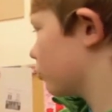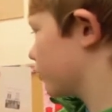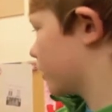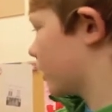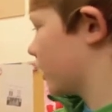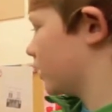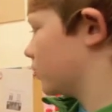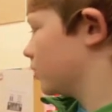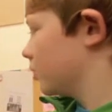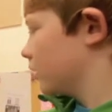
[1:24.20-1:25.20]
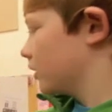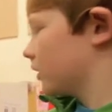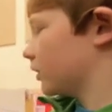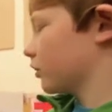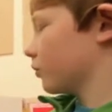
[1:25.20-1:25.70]
or the kind
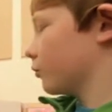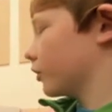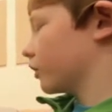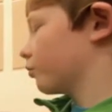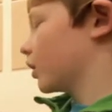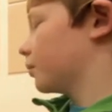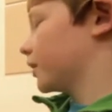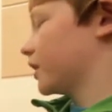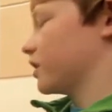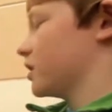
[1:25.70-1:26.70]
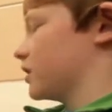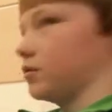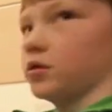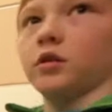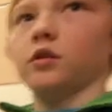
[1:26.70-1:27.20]
that doesn't work as well but has 8
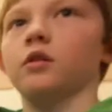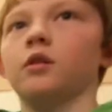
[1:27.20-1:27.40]
ounces.